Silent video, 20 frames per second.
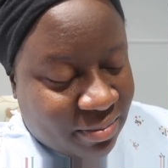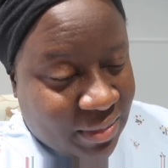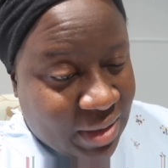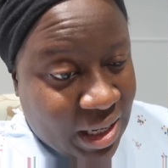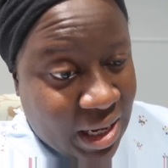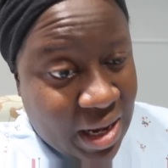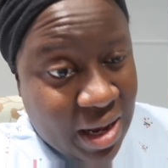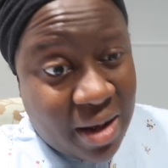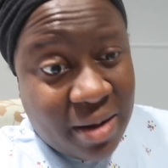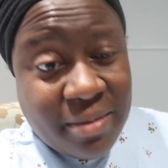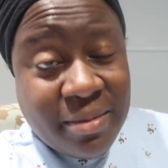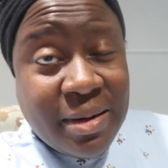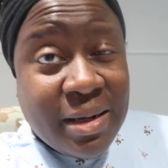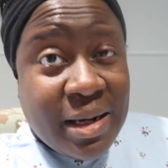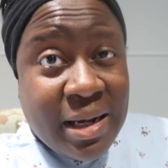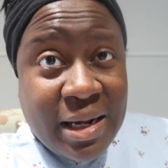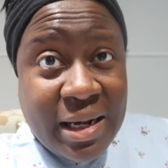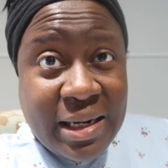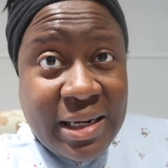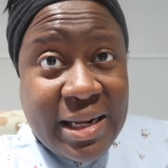yeah,
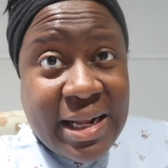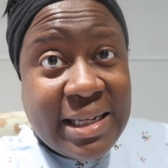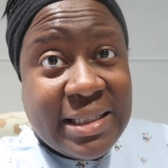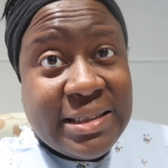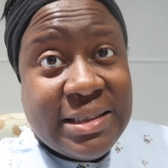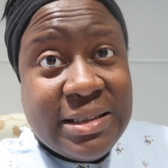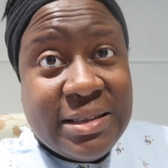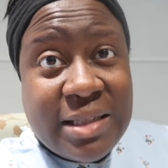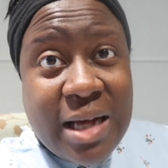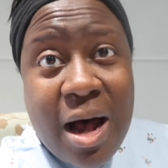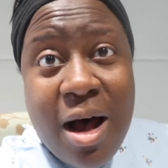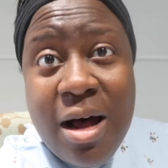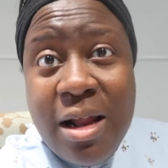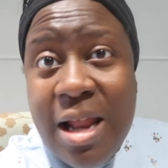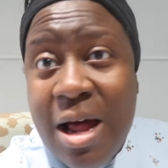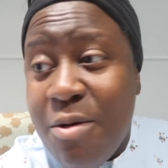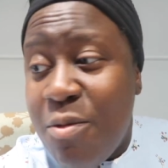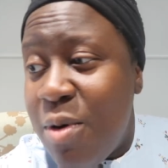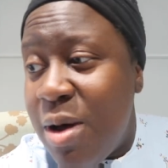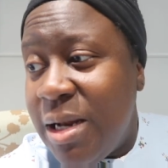that's all
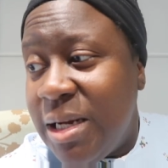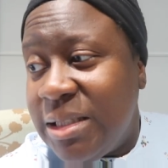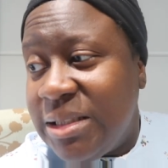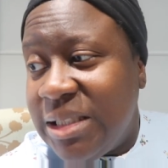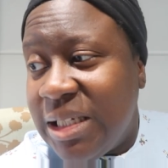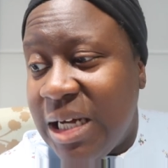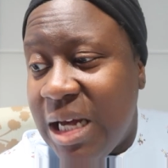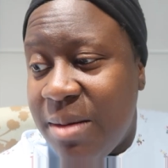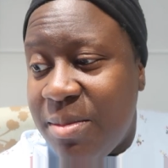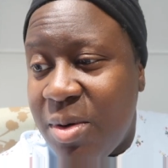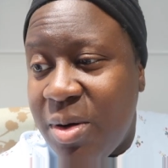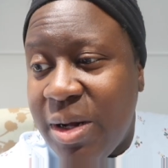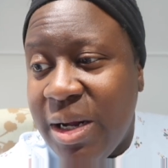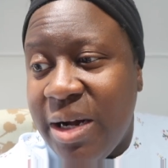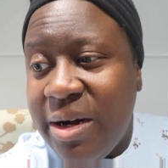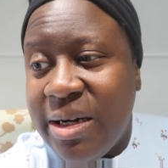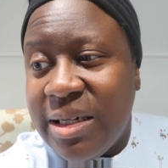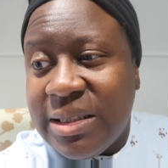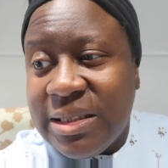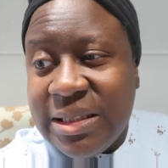I wanted to come on
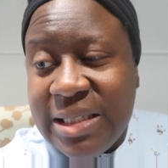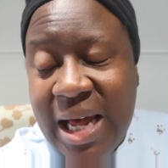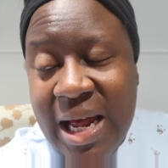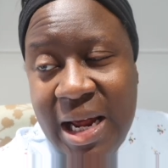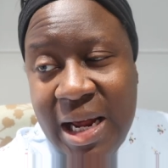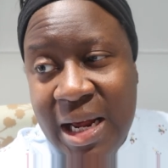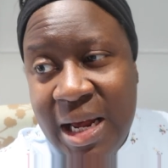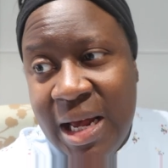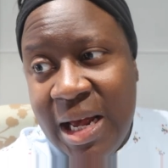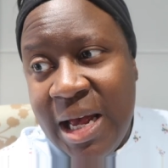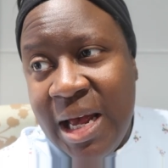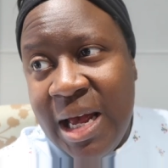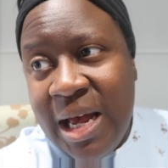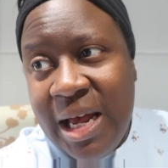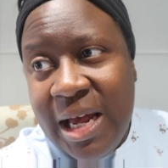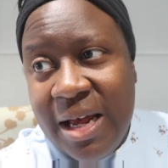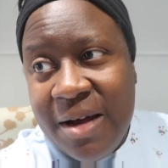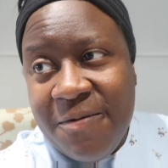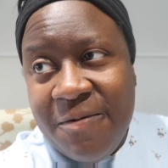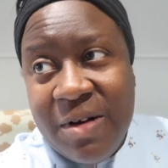here and say.
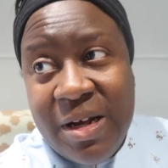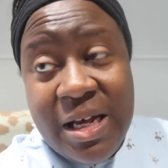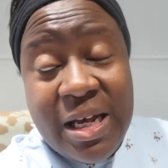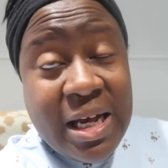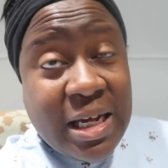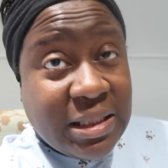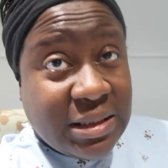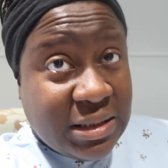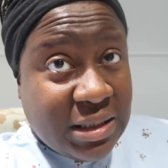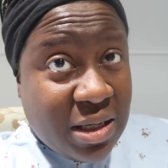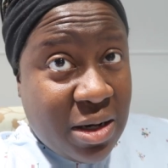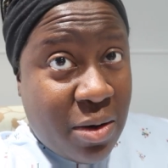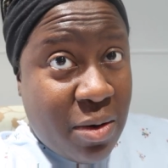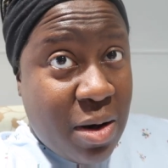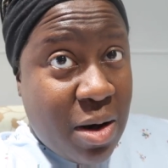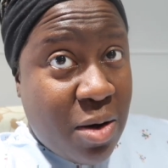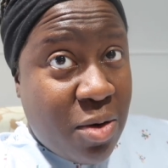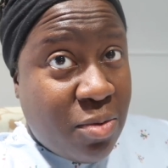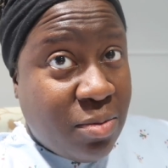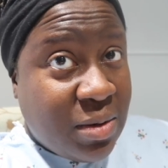If we get to go
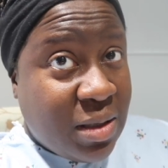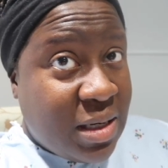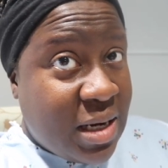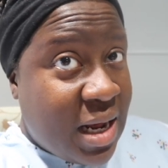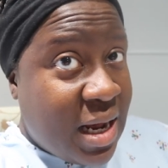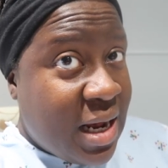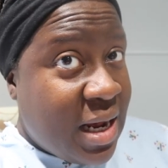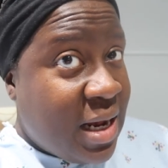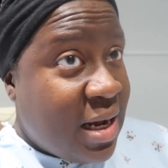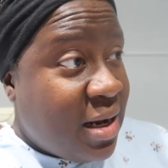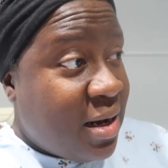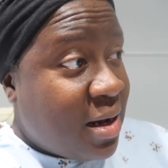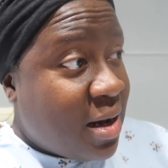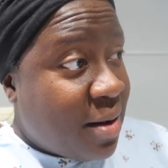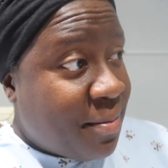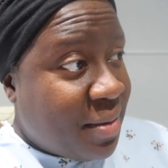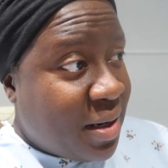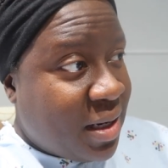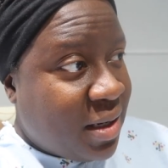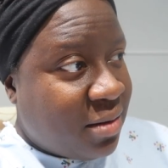home today,
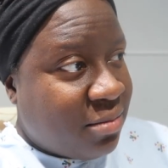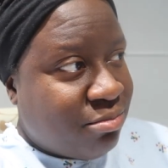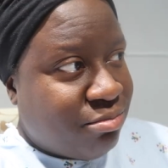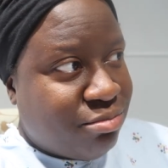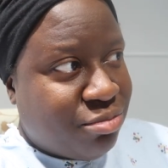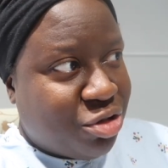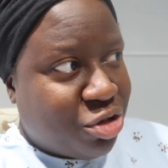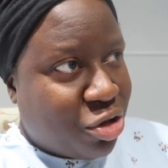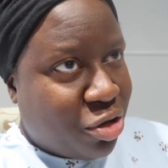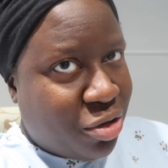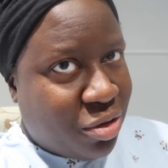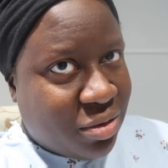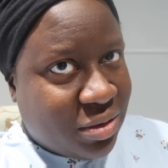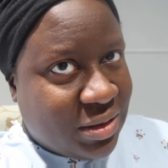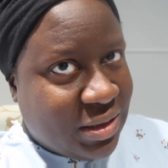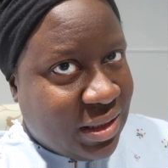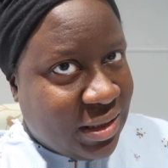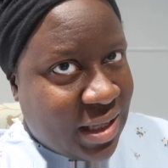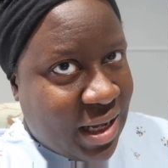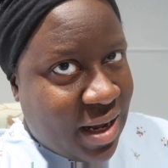I mean, sure, you'll
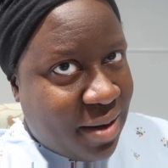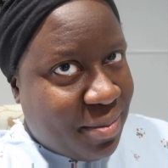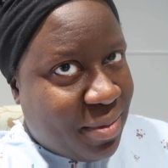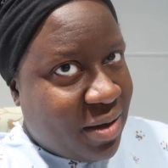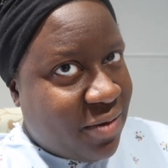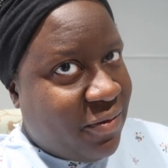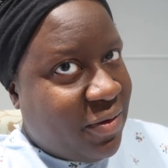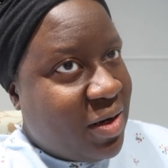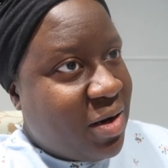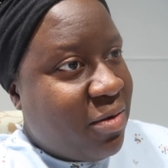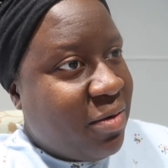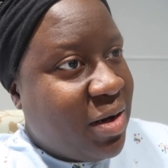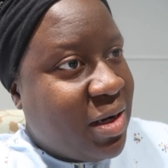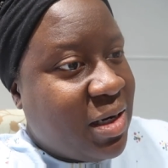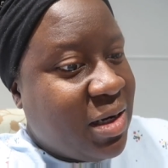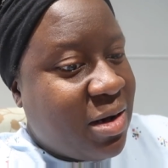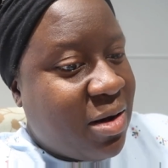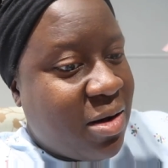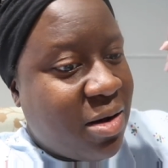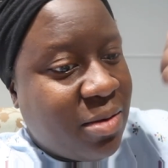see that, but if we don't get
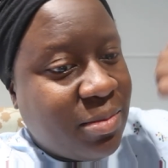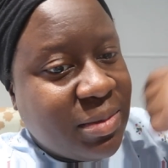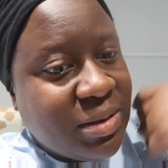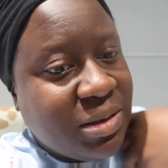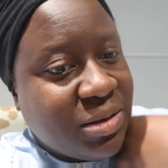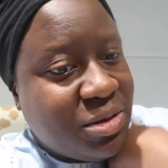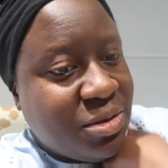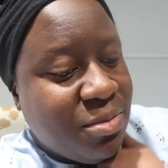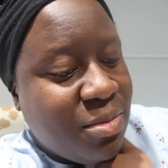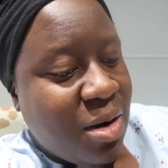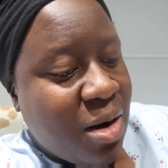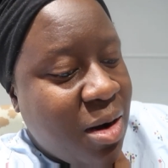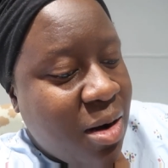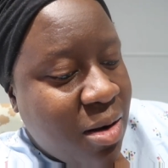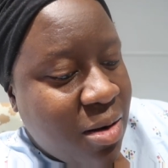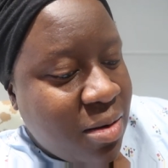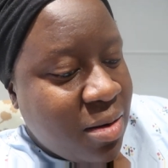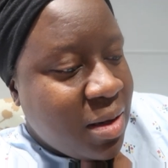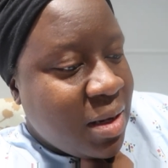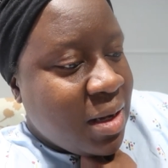to go home until
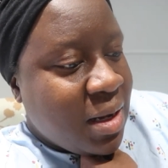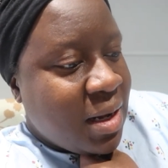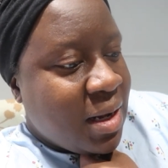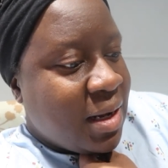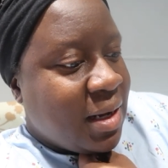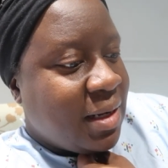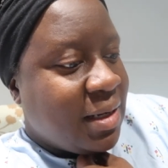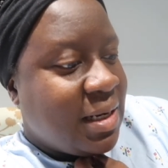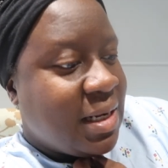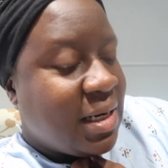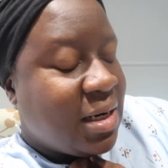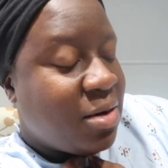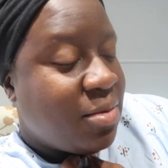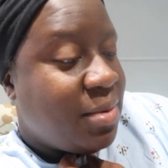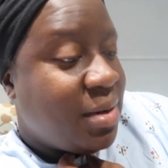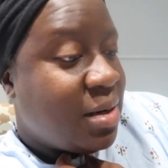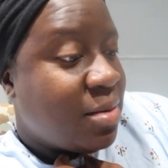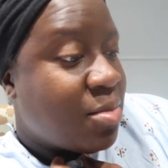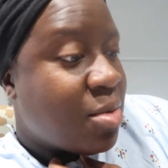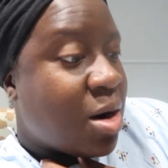tomorrow, then it'll
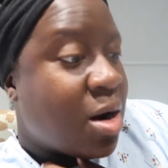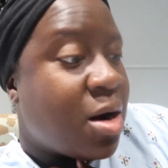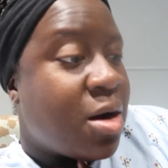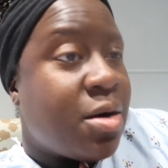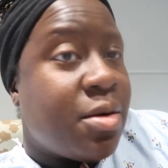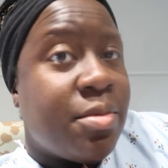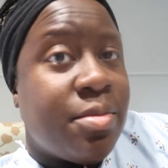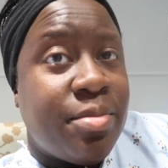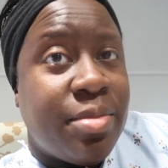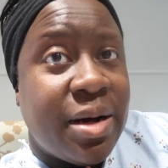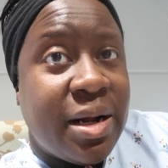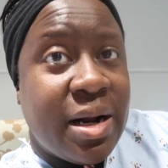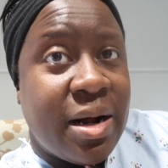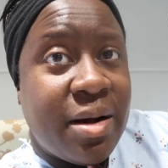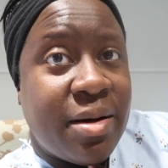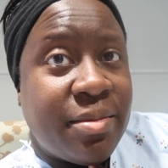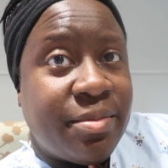be tomorrow. But